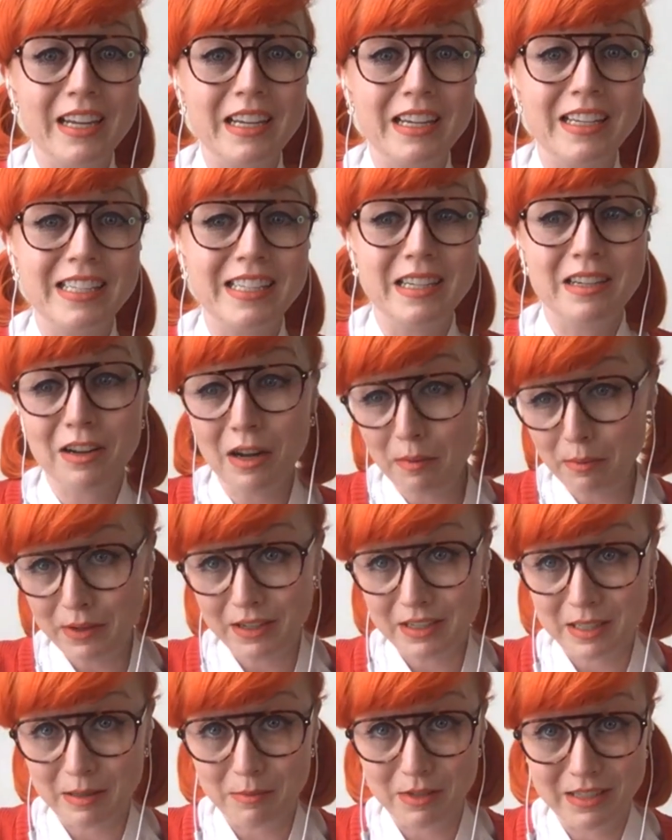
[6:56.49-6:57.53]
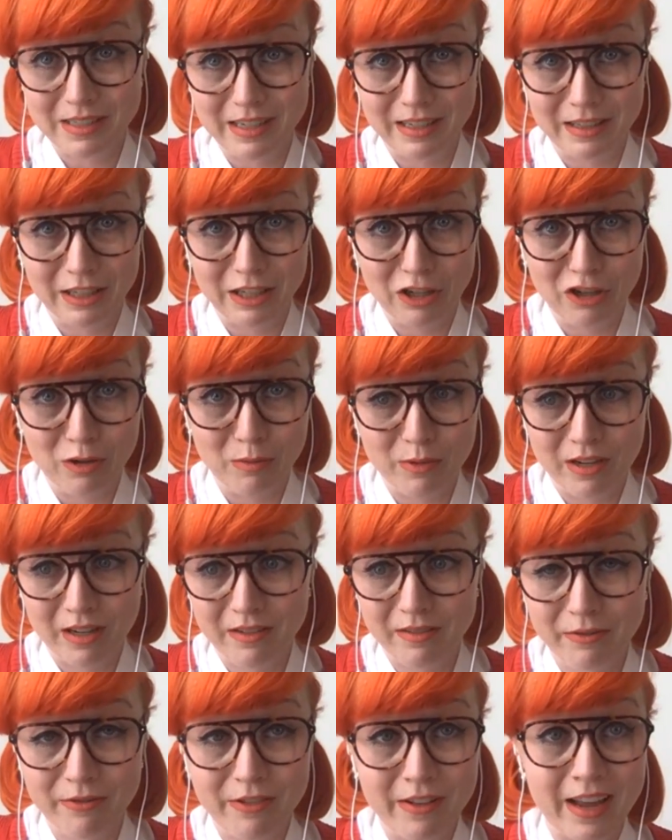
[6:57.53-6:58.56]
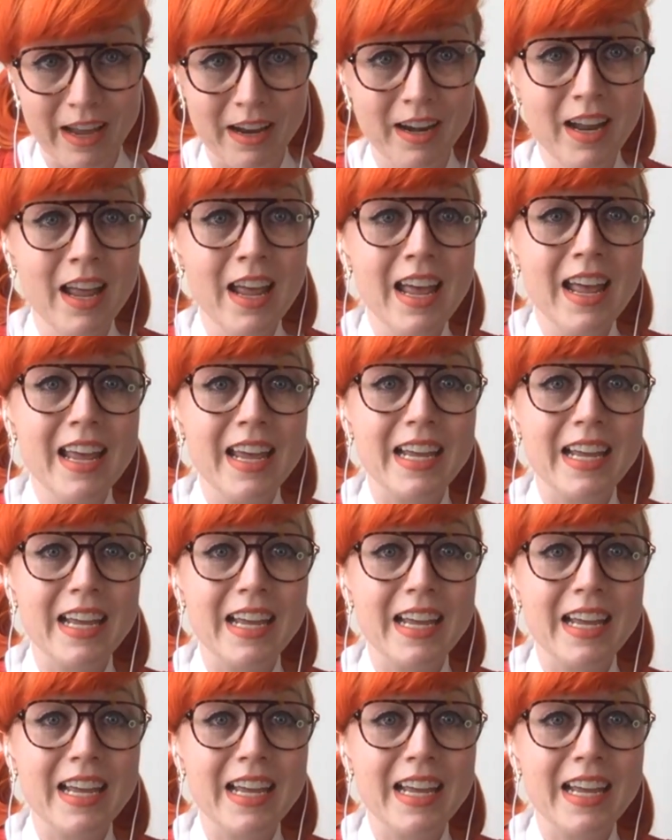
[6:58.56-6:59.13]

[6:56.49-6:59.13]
is not because I'm a Stanley Kubrick fan.